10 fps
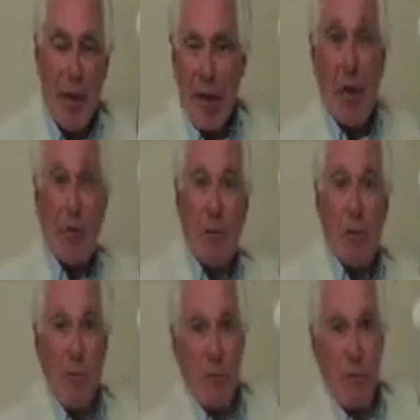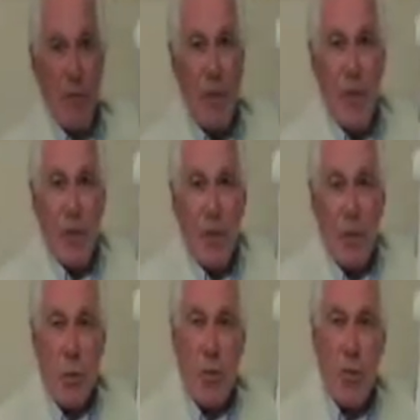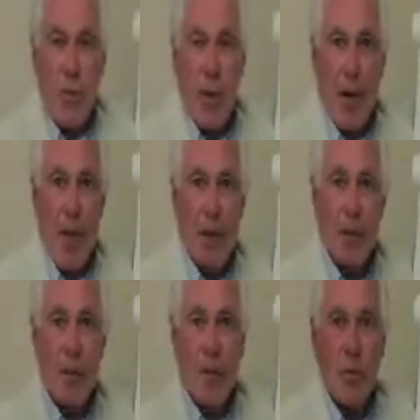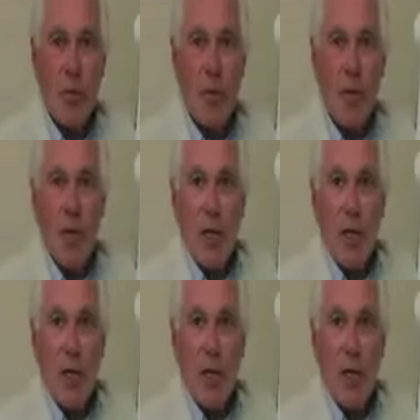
I don't get sweaty palms or